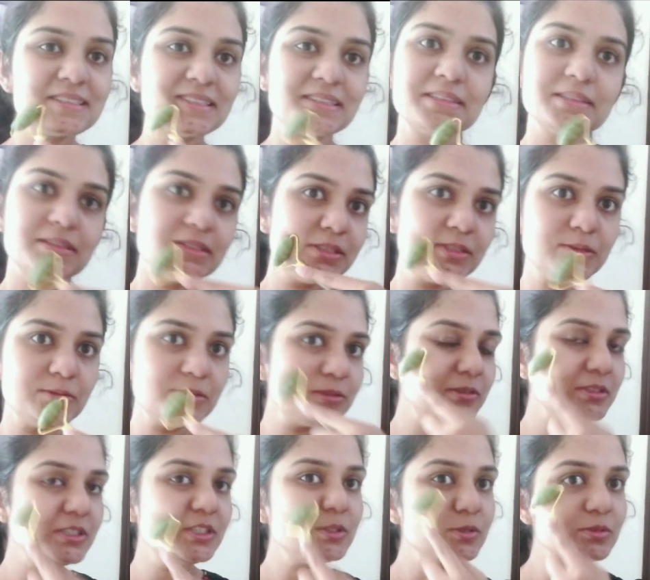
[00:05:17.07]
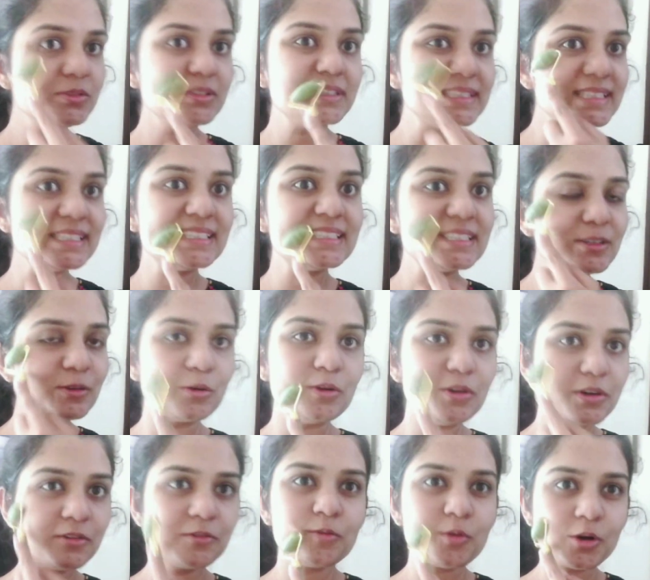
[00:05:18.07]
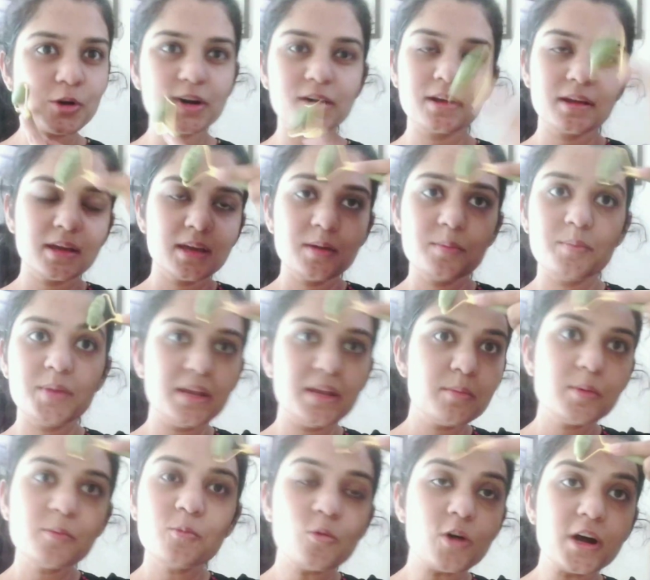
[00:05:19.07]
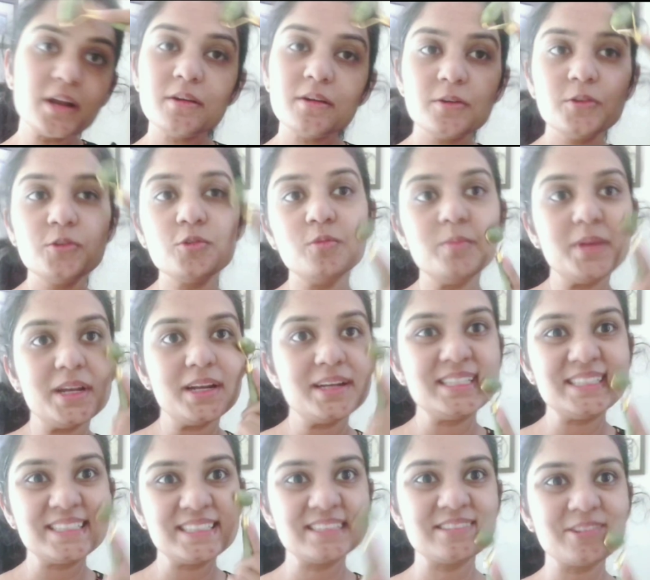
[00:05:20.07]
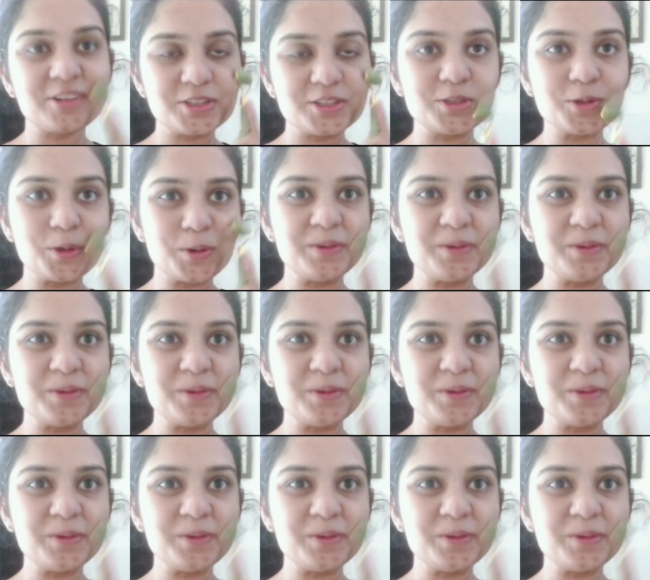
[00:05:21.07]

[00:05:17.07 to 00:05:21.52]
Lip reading: So do use this roller for minimum 1 or 2 minutes or so.